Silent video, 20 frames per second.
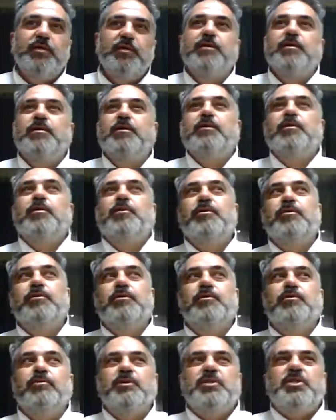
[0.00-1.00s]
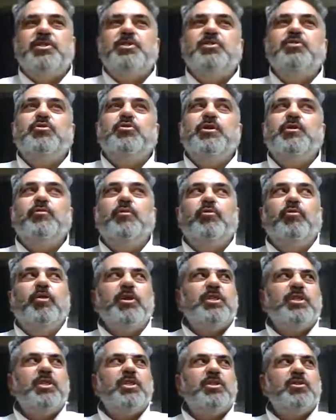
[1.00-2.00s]
oh, what she's talking about? What
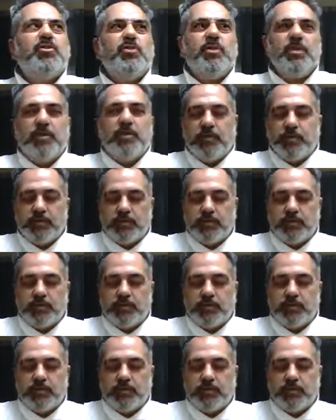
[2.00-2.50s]
she's talking?